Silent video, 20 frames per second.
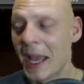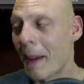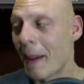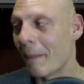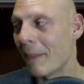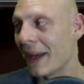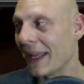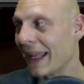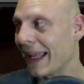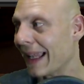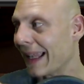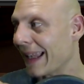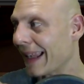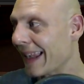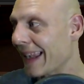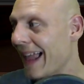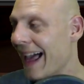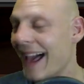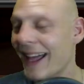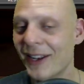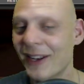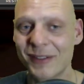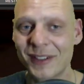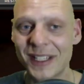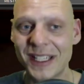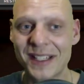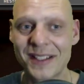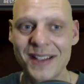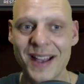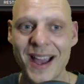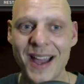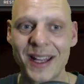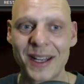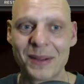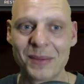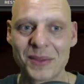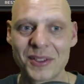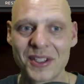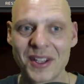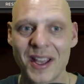But a lot of these
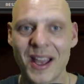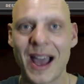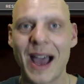items,